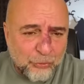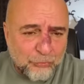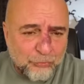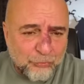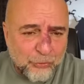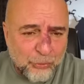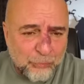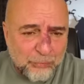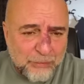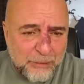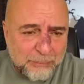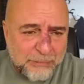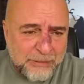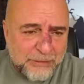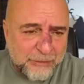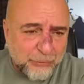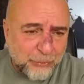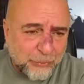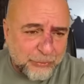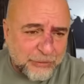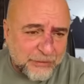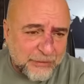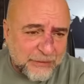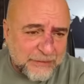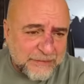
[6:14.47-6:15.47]
In my QuantFi
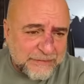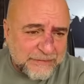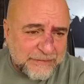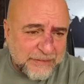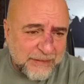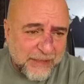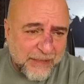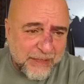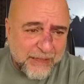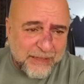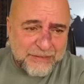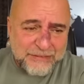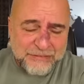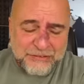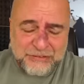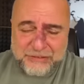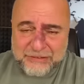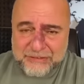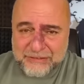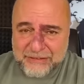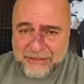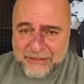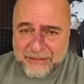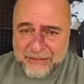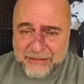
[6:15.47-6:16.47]
portfolio, besides
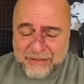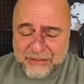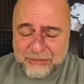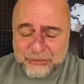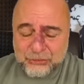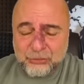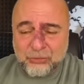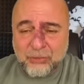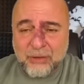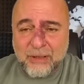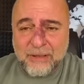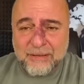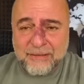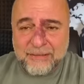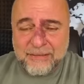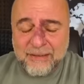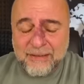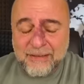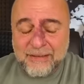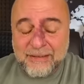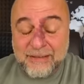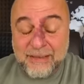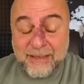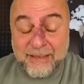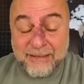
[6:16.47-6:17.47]
Bitcoin, I also have a
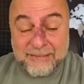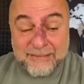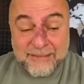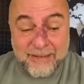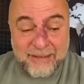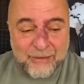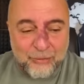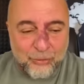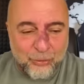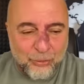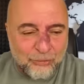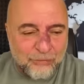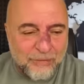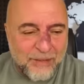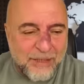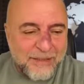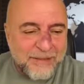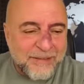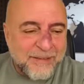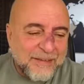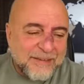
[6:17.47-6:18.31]
bit of Cardano right now.